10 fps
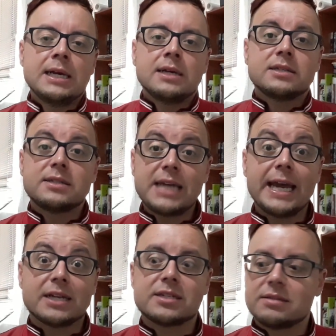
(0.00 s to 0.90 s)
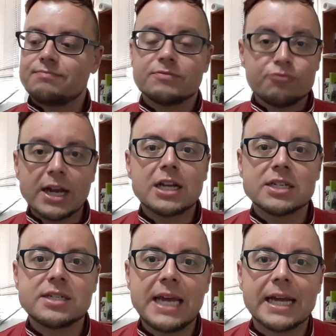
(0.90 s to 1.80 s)
sex,
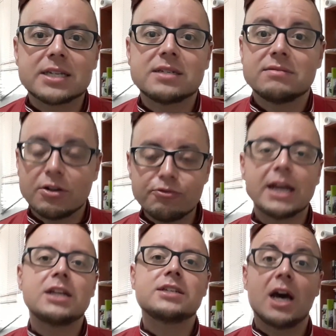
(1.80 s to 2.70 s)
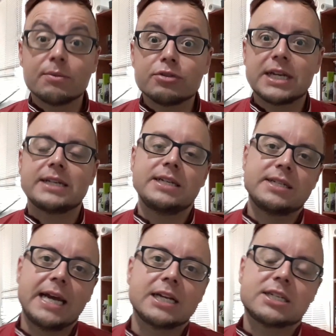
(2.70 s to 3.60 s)
reckless unprotected
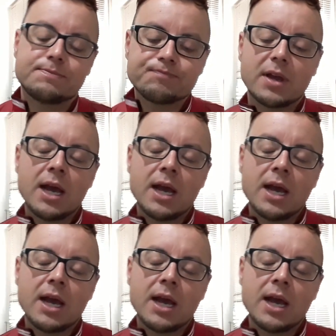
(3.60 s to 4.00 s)
sex.